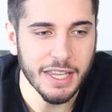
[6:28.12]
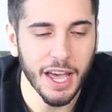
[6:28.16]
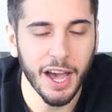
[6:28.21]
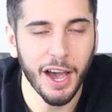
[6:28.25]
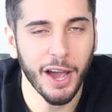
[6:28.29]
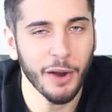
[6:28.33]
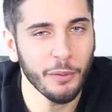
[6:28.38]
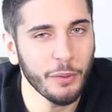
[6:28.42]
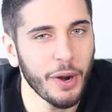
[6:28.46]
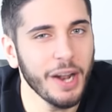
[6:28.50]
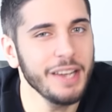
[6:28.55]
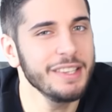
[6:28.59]
Yeah,
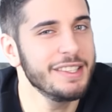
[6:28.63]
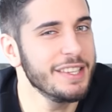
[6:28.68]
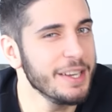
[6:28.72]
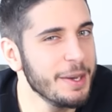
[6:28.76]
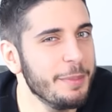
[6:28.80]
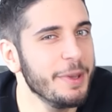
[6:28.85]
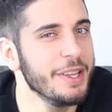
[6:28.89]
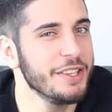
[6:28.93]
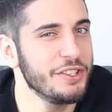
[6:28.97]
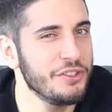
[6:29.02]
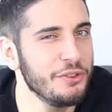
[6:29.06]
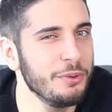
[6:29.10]
I ranted a
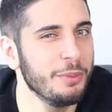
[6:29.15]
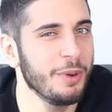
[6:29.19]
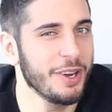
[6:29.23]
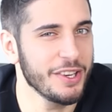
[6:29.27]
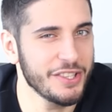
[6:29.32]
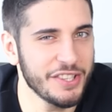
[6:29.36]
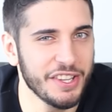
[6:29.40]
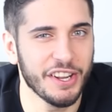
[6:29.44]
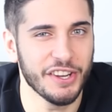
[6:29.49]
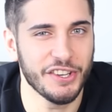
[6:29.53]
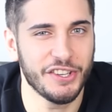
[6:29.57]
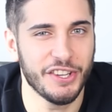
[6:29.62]
bit too
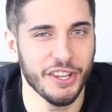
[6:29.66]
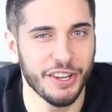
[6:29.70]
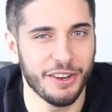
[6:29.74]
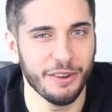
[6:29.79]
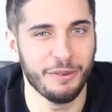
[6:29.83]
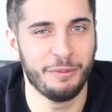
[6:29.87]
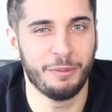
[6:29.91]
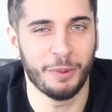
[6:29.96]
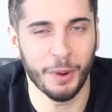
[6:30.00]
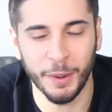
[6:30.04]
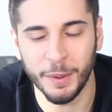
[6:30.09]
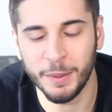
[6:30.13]
much than I should
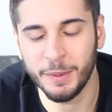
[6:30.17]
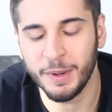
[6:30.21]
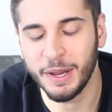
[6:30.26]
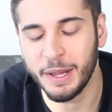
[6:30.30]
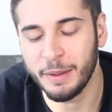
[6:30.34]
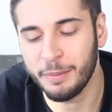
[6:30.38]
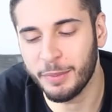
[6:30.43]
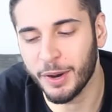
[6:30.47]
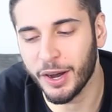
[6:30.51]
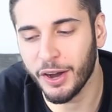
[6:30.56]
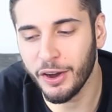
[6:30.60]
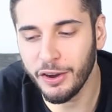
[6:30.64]
have
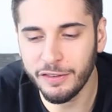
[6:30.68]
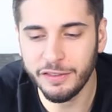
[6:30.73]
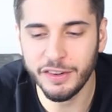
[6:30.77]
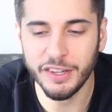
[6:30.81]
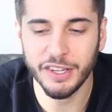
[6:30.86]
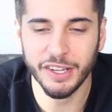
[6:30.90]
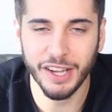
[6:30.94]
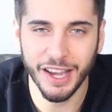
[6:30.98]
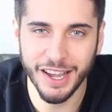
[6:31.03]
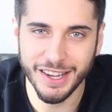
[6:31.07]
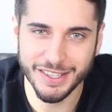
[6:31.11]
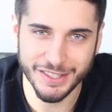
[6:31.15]
probably, but hopefully
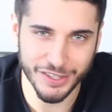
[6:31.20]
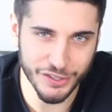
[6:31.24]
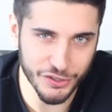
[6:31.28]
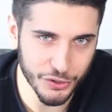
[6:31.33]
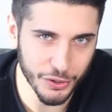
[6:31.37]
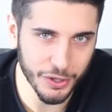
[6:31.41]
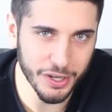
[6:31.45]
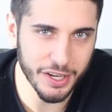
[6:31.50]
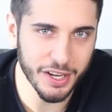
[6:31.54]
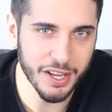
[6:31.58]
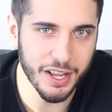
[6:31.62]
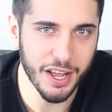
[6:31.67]
you guys
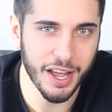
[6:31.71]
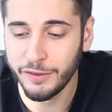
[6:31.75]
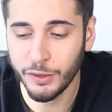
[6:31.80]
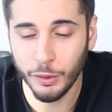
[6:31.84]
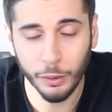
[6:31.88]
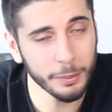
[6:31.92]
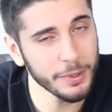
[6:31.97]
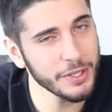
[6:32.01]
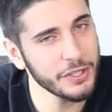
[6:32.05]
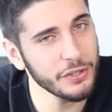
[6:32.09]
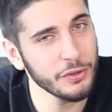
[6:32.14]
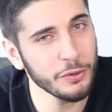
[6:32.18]
enjoyed it. If you
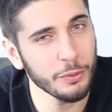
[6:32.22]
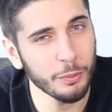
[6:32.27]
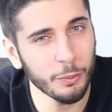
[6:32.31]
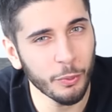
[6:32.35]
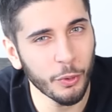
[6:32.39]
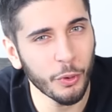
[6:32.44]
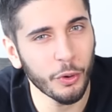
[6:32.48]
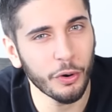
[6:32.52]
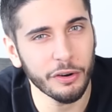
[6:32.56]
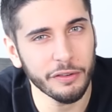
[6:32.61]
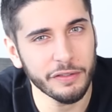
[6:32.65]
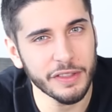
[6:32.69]
want me to do
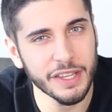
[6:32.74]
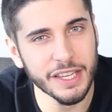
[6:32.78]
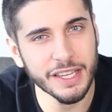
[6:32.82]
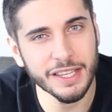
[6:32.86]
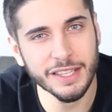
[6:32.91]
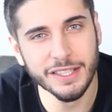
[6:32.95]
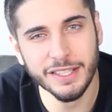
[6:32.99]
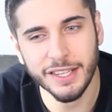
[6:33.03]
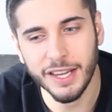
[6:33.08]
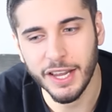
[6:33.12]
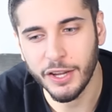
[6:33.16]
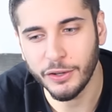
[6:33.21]
more of
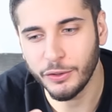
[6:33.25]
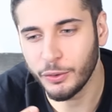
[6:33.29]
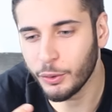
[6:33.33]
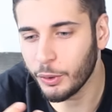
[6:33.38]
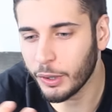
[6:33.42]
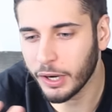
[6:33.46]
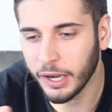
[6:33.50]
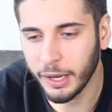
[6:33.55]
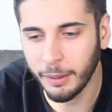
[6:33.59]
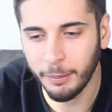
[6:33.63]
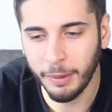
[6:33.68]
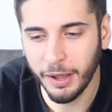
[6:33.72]
these
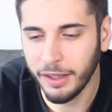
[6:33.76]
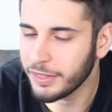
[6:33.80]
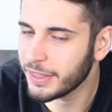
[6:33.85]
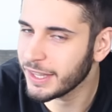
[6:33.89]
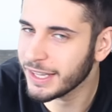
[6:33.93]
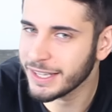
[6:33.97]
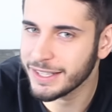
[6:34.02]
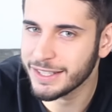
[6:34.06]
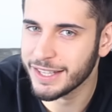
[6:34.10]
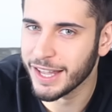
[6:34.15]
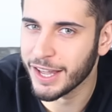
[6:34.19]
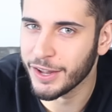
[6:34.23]
talking about
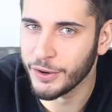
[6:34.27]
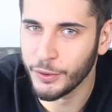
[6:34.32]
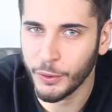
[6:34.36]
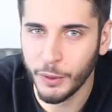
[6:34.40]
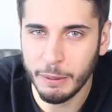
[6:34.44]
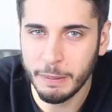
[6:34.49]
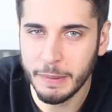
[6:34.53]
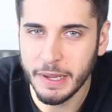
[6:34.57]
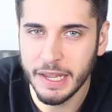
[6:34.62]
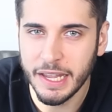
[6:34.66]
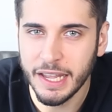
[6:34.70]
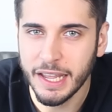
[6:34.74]
things that
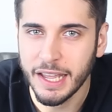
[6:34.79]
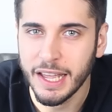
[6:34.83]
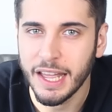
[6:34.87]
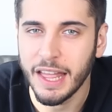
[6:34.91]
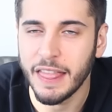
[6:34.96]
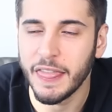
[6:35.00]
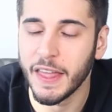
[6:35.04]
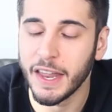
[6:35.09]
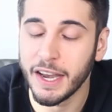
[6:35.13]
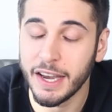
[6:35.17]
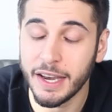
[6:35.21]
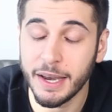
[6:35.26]
annoy me,
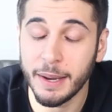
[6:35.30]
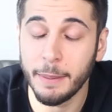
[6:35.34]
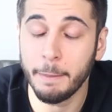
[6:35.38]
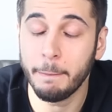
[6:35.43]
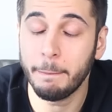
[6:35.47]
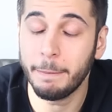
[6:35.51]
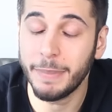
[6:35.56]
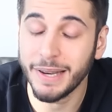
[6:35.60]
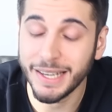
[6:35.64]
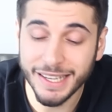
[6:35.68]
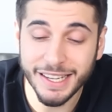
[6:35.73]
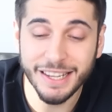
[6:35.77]
then
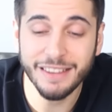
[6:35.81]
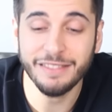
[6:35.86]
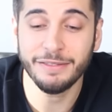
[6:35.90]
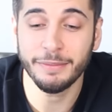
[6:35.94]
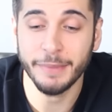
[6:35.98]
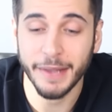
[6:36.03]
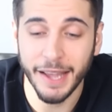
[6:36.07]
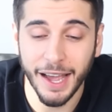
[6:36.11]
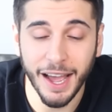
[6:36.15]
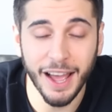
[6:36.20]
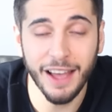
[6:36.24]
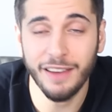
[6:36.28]
believe
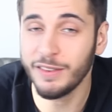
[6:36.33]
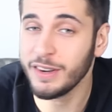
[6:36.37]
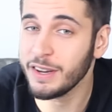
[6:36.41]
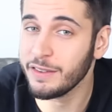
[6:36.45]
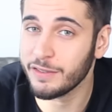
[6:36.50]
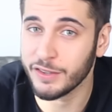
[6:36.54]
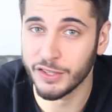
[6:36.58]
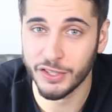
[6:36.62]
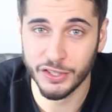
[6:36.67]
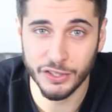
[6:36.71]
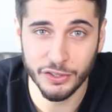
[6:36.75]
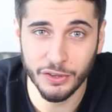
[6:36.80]
me, I haven't
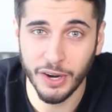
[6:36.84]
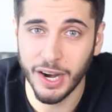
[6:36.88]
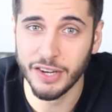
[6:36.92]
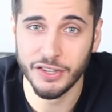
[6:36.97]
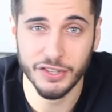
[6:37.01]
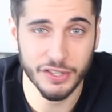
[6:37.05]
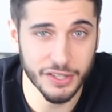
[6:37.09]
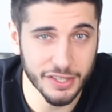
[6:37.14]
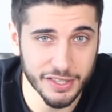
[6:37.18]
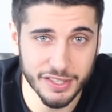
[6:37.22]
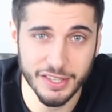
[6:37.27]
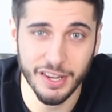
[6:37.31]
even
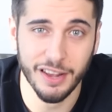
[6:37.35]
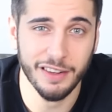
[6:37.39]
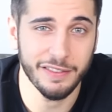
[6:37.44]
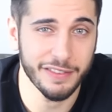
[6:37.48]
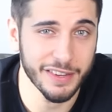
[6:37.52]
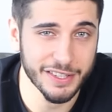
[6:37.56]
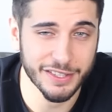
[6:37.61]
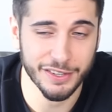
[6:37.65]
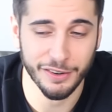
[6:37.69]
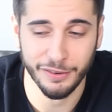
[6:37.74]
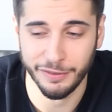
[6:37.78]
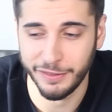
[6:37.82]
scratched the
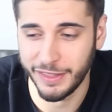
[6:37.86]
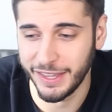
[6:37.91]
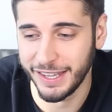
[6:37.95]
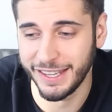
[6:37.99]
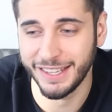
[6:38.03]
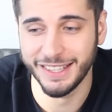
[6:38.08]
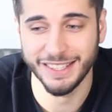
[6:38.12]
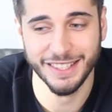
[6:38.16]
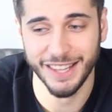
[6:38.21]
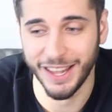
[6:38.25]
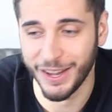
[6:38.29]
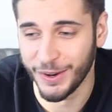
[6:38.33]
surface of
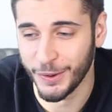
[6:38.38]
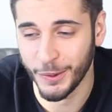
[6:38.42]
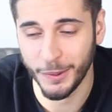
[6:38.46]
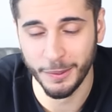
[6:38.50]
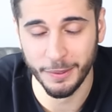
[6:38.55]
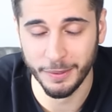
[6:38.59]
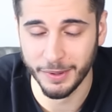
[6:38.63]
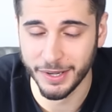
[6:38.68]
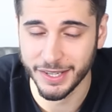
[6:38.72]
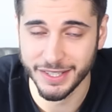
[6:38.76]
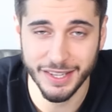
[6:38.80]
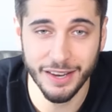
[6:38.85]
things that annoy
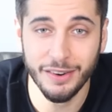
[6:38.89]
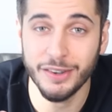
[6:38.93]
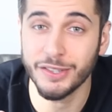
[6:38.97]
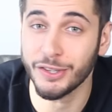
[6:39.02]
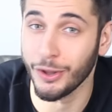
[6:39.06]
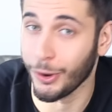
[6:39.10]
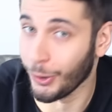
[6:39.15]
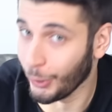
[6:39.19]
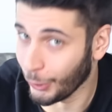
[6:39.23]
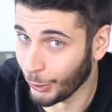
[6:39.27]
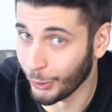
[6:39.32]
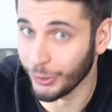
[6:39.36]
me because there is
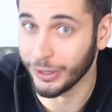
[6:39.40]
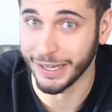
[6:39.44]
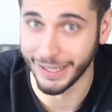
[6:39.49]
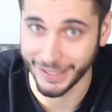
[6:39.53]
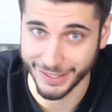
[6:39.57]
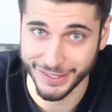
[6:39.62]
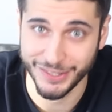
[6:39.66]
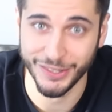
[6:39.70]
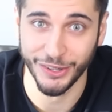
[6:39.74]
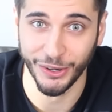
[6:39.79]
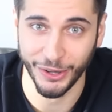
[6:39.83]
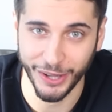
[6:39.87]
a long
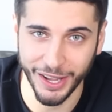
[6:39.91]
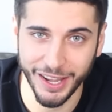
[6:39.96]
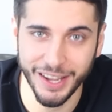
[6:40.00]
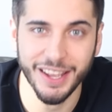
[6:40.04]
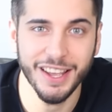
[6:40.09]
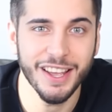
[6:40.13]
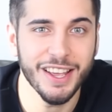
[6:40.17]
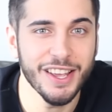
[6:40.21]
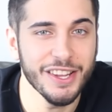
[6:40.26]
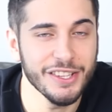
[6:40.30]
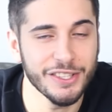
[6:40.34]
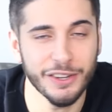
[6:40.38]
list, okay?
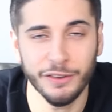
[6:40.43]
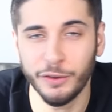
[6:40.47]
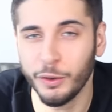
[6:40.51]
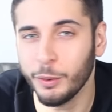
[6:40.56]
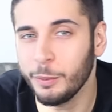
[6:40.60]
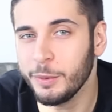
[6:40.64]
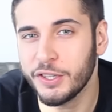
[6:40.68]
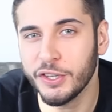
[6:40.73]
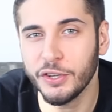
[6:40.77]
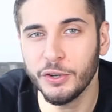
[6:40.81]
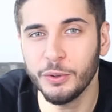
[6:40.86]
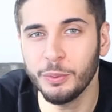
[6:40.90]
So if you
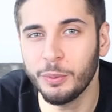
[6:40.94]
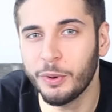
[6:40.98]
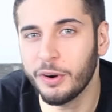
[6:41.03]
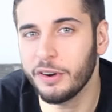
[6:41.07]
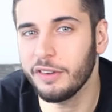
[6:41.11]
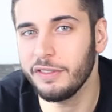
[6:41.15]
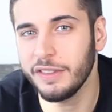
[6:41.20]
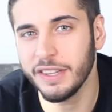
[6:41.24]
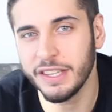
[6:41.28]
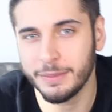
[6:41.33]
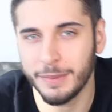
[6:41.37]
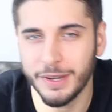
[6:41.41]
want me to do more
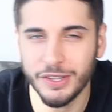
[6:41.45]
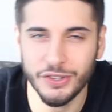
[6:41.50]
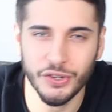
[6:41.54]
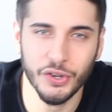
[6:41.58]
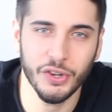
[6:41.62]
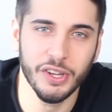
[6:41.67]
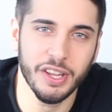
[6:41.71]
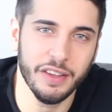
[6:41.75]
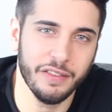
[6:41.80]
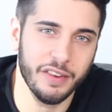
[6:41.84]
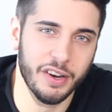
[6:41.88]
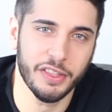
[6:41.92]
of these, make sure
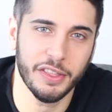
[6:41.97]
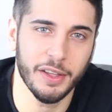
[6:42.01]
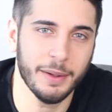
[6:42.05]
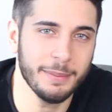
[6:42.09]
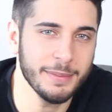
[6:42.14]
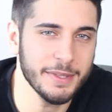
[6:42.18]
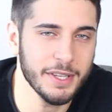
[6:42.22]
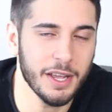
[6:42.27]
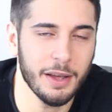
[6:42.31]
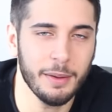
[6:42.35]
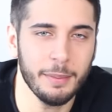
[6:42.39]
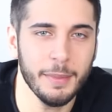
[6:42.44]
you give it a
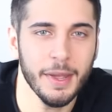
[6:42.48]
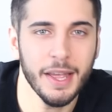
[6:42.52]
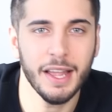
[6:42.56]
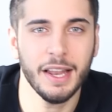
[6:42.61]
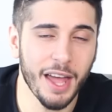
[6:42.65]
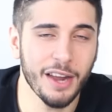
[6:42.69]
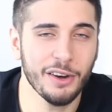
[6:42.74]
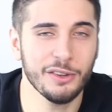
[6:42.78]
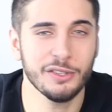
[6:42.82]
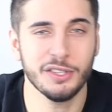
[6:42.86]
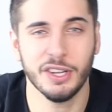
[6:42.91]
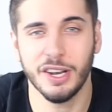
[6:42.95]
thumbs up.
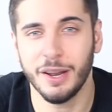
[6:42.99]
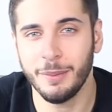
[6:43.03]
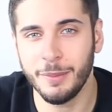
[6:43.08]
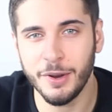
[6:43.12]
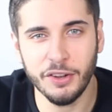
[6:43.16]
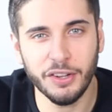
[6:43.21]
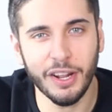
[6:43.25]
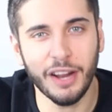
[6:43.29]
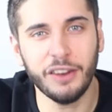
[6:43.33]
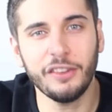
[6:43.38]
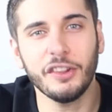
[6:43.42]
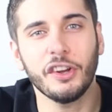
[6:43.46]
And also let me
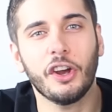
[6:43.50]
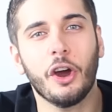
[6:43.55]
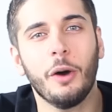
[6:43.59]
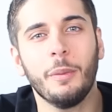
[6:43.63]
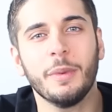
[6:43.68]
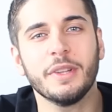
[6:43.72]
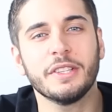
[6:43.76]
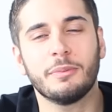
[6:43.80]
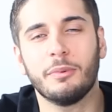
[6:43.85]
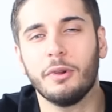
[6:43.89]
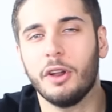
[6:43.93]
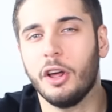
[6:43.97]
know down in the
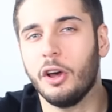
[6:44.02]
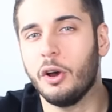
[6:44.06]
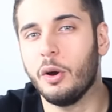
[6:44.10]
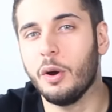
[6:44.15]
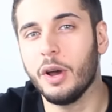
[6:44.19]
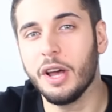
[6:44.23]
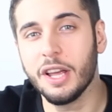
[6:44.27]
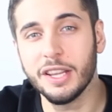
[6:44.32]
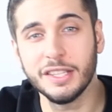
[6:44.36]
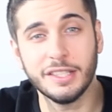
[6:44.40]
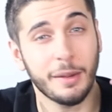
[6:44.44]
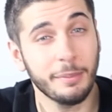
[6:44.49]
comments
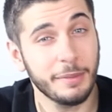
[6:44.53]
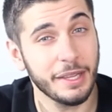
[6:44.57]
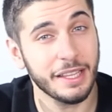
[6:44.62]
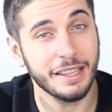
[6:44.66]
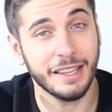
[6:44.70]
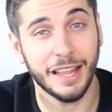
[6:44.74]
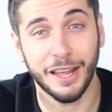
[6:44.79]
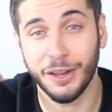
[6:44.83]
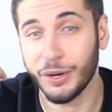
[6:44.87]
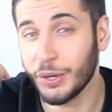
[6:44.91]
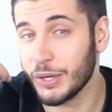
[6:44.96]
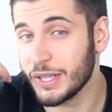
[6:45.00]
below something
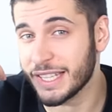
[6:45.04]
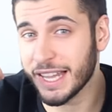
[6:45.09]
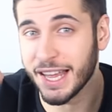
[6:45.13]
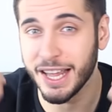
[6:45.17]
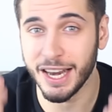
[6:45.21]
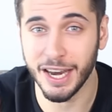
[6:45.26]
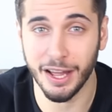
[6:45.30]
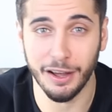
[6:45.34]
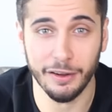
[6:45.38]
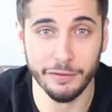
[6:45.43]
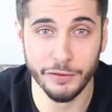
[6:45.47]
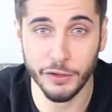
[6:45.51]
that annoys the
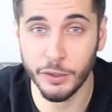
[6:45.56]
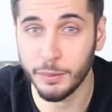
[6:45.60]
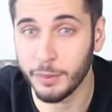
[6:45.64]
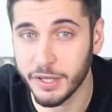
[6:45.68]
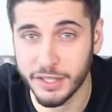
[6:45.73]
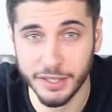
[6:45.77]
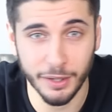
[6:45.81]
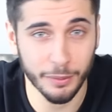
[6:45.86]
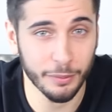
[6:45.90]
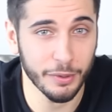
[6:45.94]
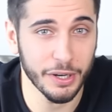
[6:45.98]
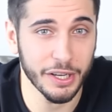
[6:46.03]
hell out of you
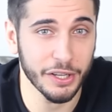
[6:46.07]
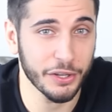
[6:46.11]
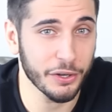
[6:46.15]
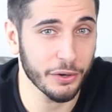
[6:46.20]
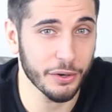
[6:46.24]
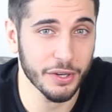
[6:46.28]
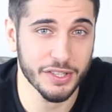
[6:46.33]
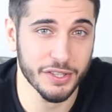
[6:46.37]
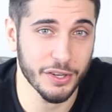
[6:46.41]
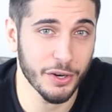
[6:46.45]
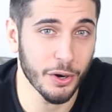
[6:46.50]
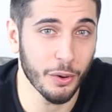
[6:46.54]
because I'm really
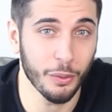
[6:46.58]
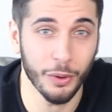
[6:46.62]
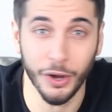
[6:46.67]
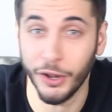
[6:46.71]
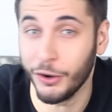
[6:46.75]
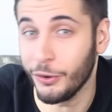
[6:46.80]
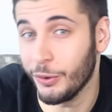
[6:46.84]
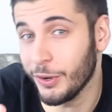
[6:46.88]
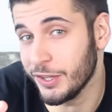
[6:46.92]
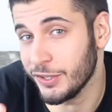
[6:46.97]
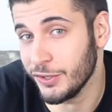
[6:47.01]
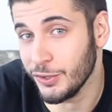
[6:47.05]
curious to know what
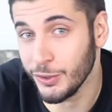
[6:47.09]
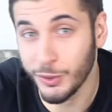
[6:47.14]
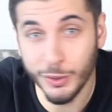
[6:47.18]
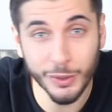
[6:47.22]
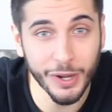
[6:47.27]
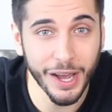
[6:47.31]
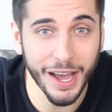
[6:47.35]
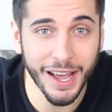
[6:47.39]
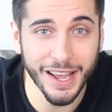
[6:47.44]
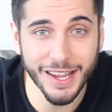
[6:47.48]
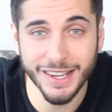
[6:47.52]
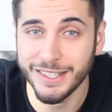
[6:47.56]
annoys you
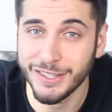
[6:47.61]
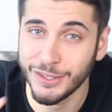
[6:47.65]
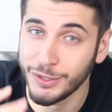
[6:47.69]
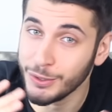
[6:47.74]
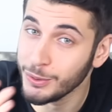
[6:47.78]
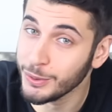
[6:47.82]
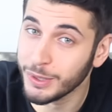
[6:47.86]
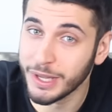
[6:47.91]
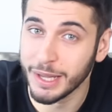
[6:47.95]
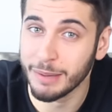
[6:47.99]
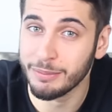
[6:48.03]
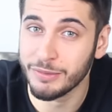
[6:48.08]
guys,
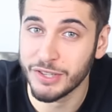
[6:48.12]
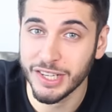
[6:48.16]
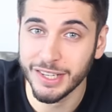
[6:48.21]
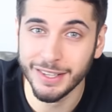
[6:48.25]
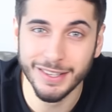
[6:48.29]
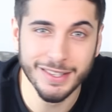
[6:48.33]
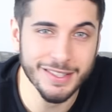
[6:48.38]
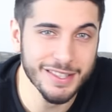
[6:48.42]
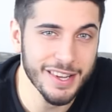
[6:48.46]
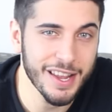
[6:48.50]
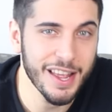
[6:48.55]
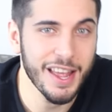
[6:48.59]
you
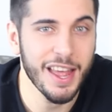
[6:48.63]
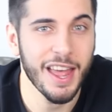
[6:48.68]
kimchi's.